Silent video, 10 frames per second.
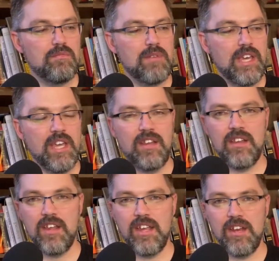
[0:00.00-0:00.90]

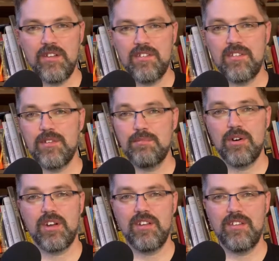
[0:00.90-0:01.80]
making, you know, this is a
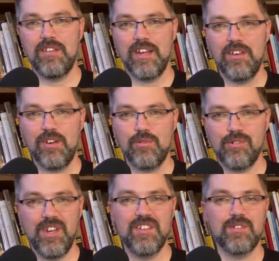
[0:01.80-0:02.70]
book that you could
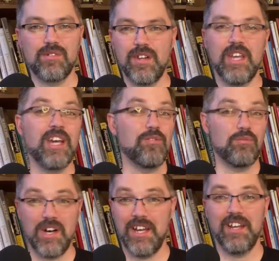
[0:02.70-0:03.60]
read to really
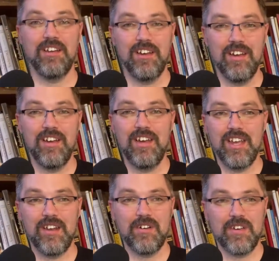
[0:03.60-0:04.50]
unwind.
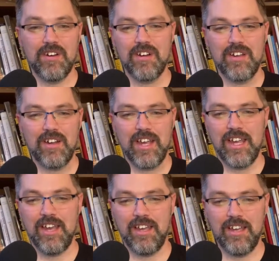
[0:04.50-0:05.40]
You know,
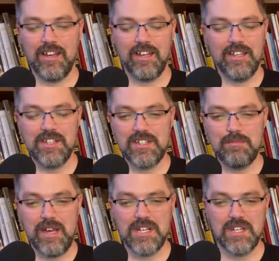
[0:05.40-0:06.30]
I can just
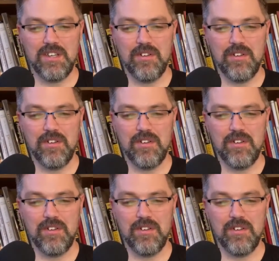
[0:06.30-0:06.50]
imagine